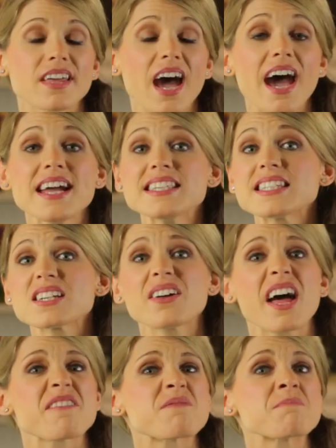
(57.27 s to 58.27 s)
I still
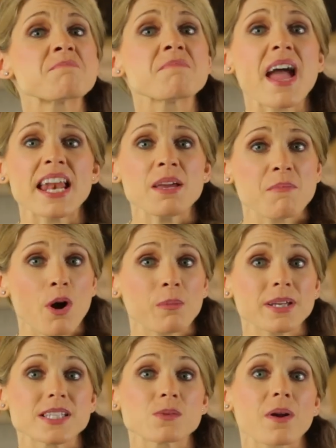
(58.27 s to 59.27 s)
have many
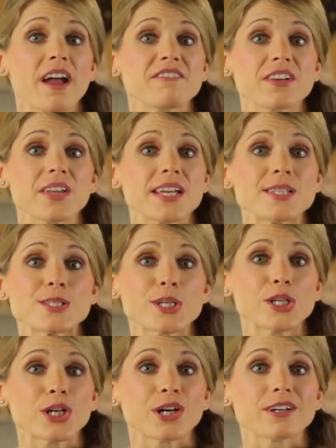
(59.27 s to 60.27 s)
moments when I feel
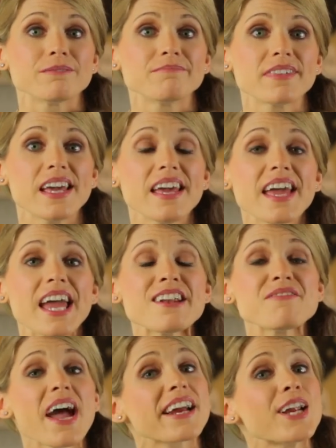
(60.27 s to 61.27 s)
insecure.
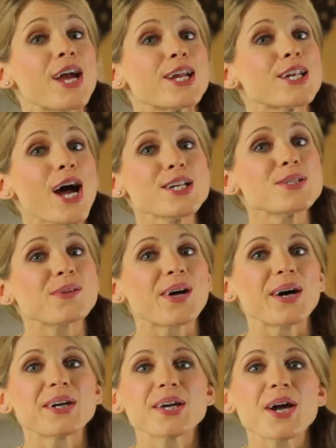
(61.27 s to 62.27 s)
In fact, not too
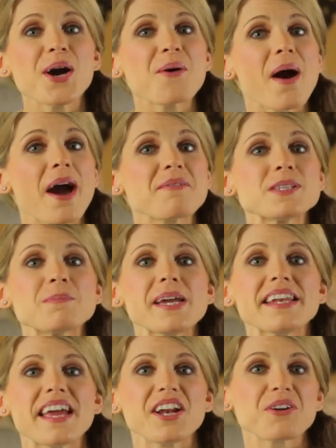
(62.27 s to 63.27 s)
long ago, I was
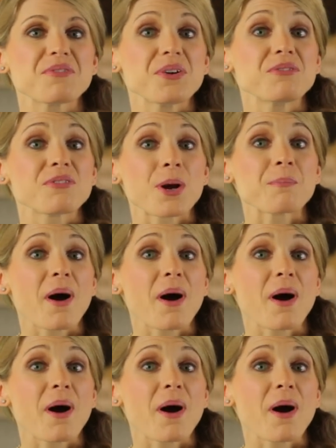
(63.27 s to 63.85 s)
being interviewed for a